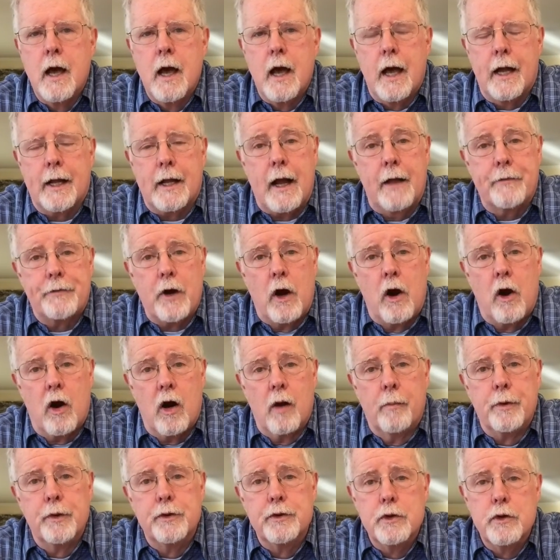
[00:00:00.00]
I got the
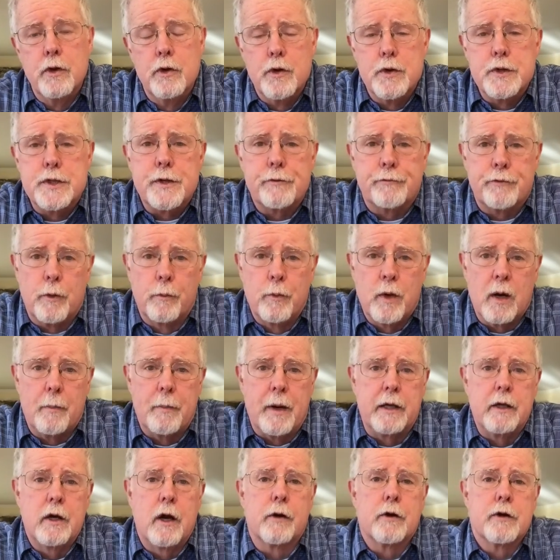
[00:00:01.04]
horrible news from one of my
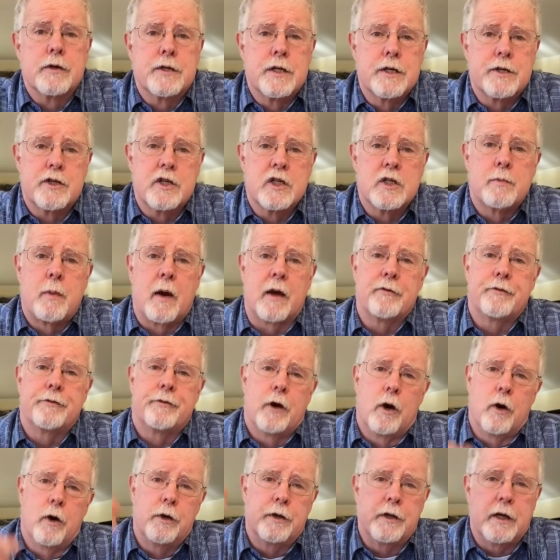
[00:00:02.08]
younger sisters by
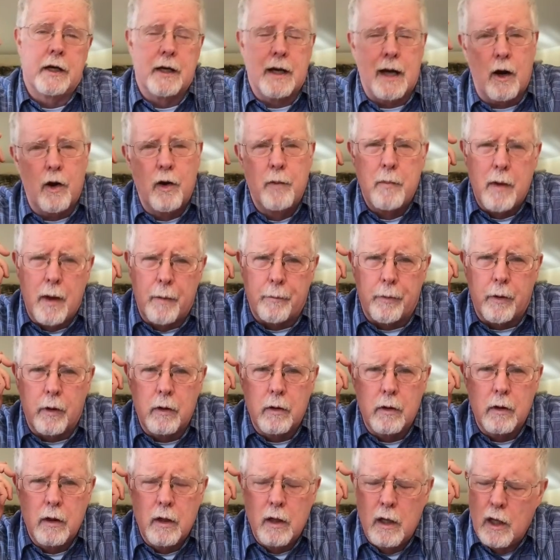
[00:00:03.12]
phone, and I remember
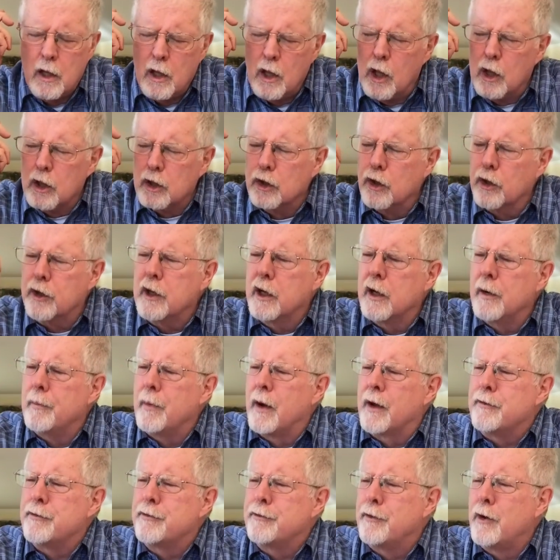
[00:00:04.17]
looking at
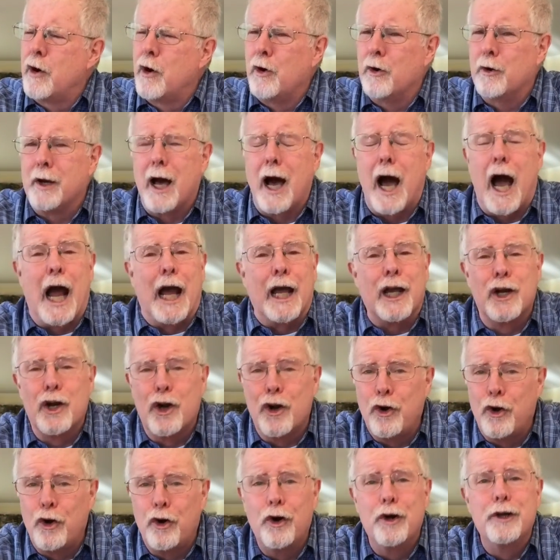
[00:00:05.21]
my phone. I
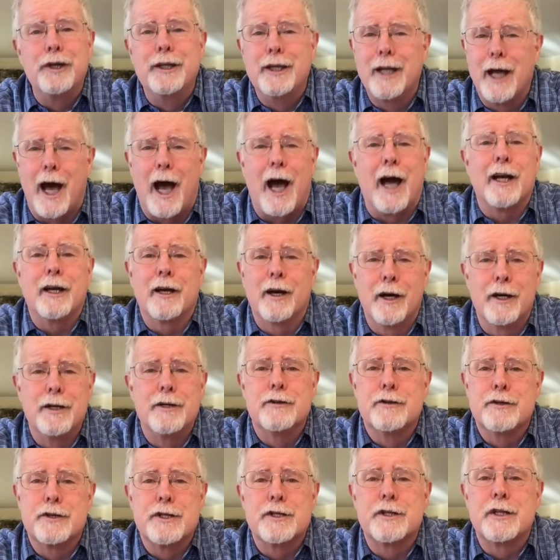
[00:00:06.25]
could not
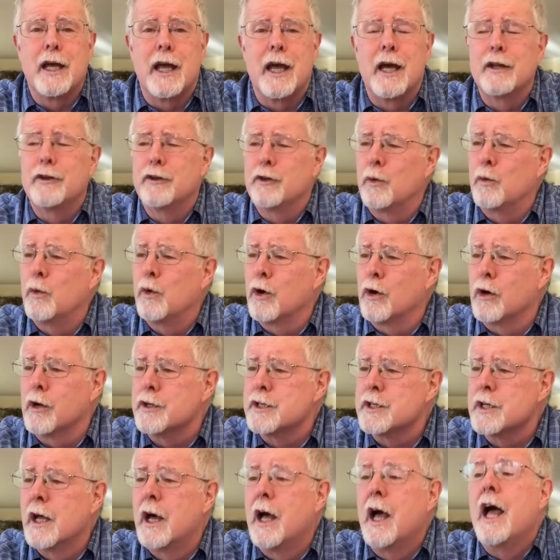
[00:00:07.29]
understand the
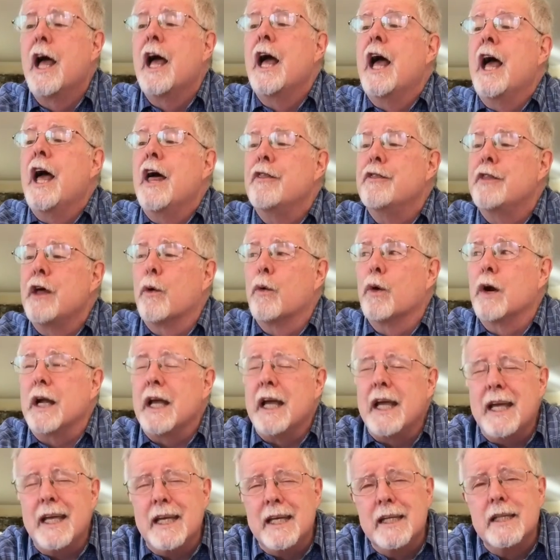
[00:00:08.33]
words. They were
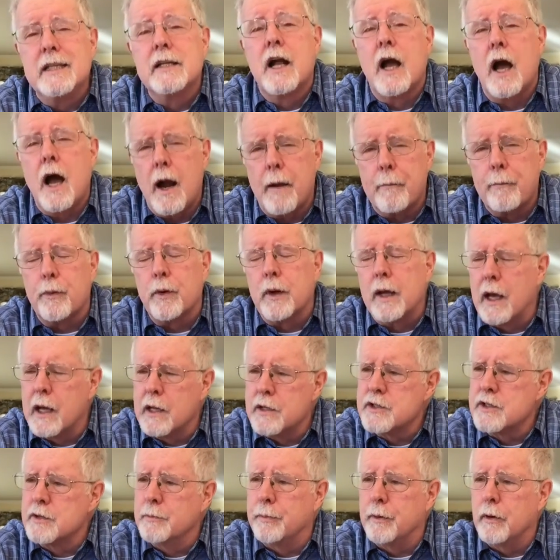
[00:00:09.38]

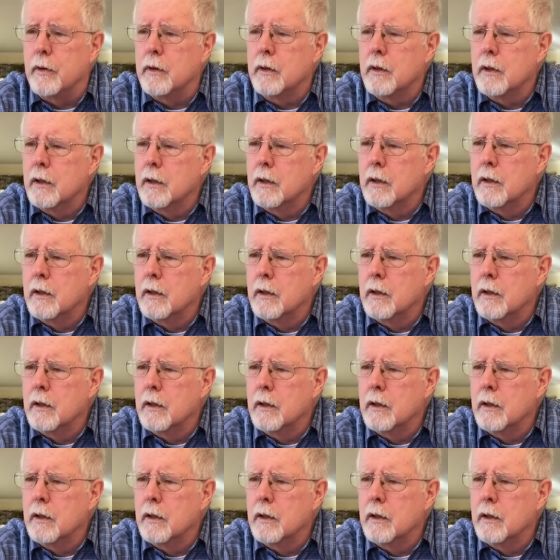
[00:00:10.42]
incomprehensible.